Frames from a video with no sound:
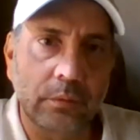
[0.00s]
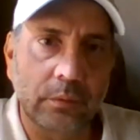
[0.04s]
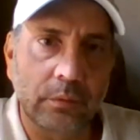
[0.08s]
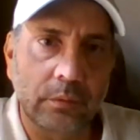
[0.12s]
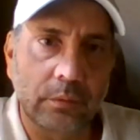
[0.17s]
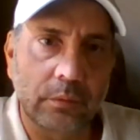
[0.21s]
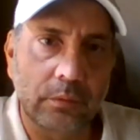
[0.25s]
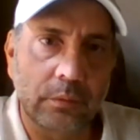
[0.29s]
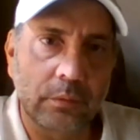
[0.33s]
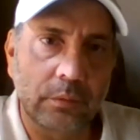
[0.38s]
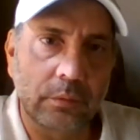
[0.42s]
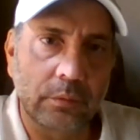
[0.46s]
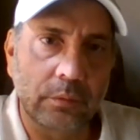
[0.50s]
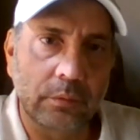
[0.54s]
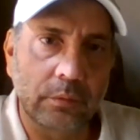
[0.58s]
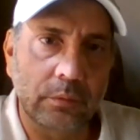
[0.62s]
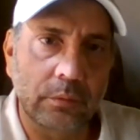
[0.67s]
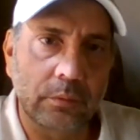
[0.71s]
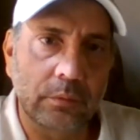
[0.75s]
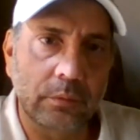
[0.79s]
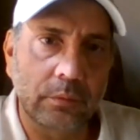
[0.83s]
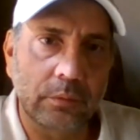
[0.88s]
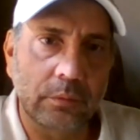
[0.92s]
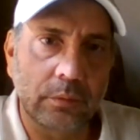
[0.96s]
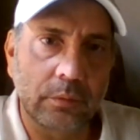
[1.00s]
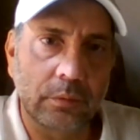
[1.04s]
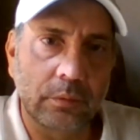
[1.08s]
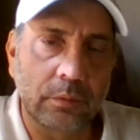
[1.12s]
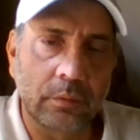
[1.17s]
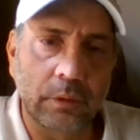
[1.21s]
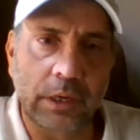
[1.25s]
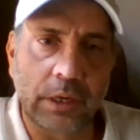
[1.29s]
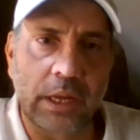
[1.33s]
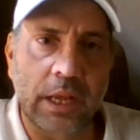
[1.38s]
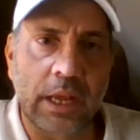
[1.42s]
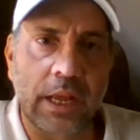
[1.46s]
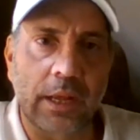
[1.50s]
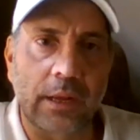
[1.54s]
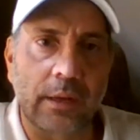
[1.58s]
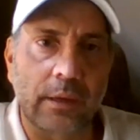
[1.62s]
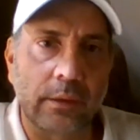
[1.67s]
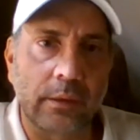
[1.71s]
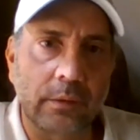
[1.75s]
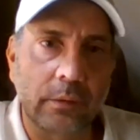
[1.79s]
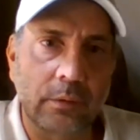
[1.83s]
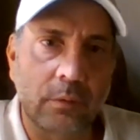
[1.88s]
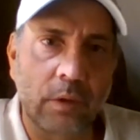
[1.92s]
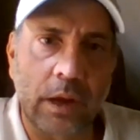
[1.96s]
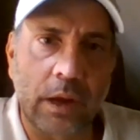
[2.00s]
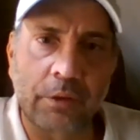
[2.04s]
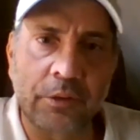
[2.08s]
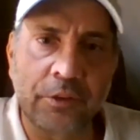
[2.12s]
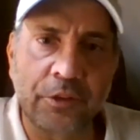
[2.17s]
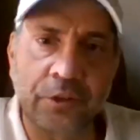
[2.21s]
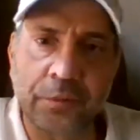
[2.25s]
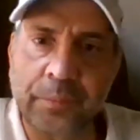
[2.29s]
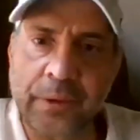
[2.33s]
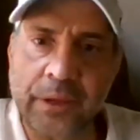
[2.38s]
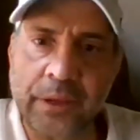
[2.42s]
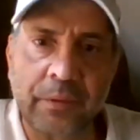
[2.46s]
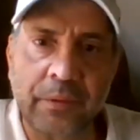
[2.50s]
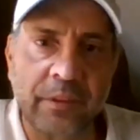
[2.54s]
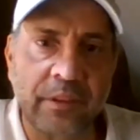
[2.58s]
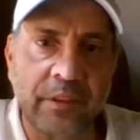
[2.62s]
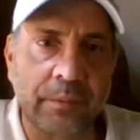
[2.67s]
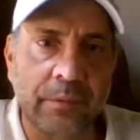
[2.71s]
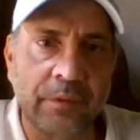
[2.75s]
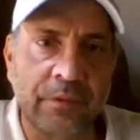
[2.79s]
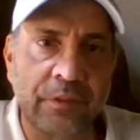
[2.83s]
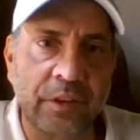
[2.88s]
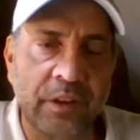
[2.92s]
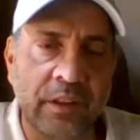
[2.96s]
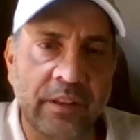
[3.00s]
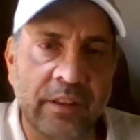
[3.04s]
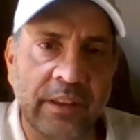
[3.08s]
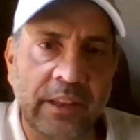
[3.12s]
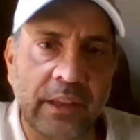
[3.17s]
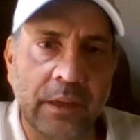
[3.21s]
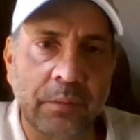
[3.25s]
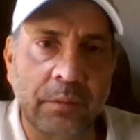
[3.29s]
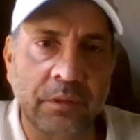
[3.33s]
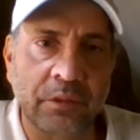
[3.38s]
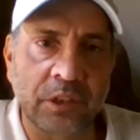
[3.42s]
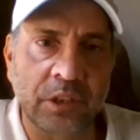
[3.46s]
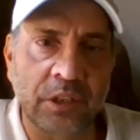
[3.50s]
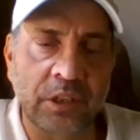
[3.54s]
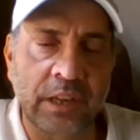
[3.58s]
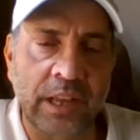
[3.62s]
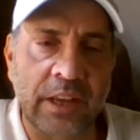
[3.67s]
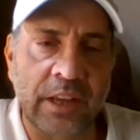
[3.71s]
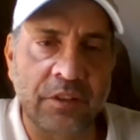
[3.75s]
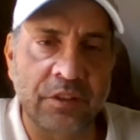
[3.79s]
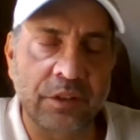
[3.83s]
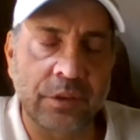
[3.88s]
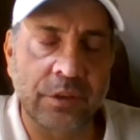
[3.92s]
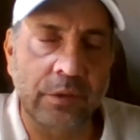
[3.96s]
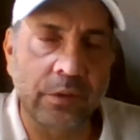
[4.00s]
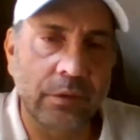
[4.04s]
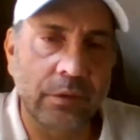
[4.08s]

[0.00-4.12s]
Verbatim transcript: No. Why not? Why would you be with him if you didn't think he was a good agent?